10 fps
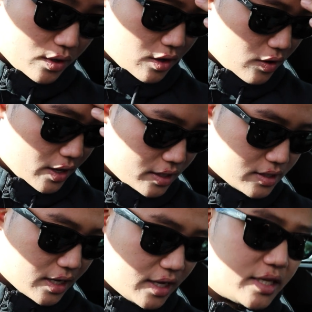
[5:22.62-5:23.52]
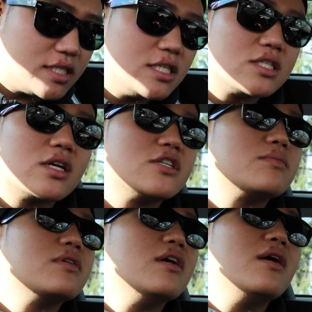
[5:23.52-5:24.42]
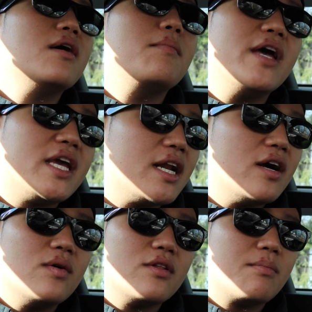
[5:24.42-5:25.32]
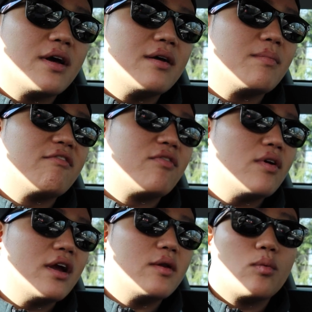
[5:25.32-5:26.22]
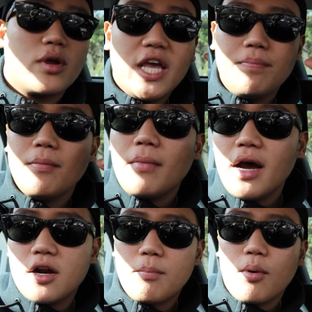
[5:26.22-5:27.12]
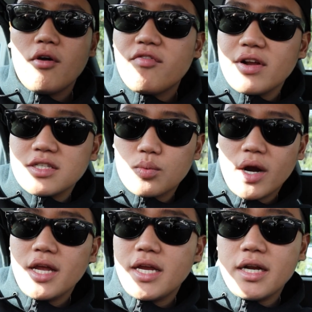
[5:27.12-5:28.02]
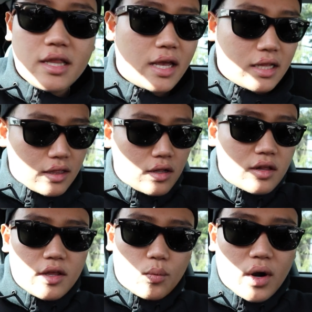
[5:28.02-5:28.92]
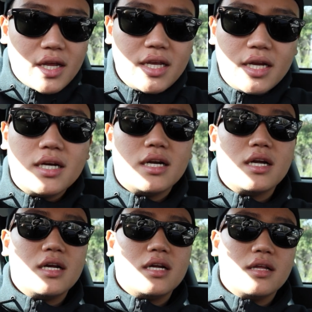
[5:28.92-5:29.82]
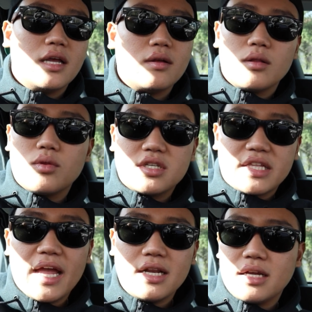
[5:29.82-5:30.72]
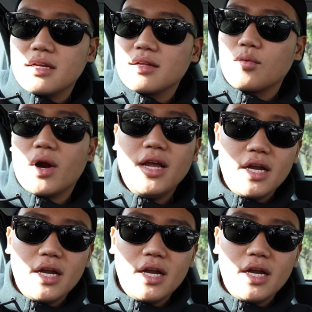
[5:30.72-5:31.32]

we go head to head and she starts making out with my, my forehead. Keep in mind, her boyfriend's right here, like literally right here standing right